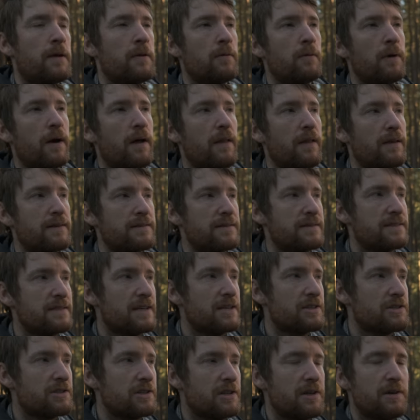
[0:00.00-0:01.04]
Well, that's
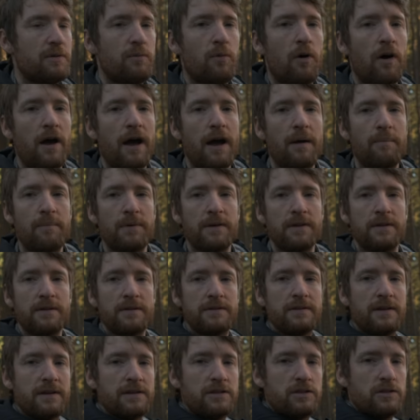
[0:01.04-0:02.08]
essentially what
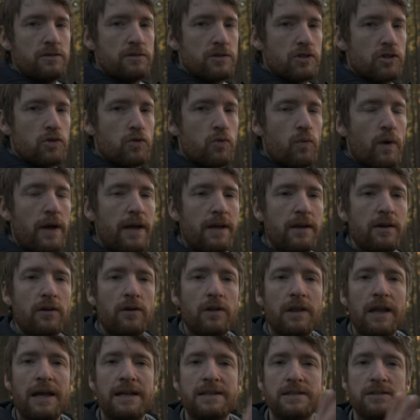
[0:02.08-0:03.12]
happens as you swing your
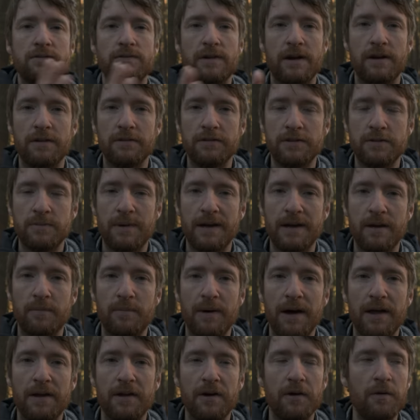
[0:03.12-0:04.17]
lens around to make a
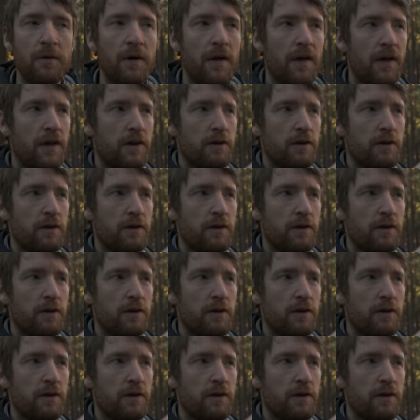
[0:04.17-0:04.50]
pano.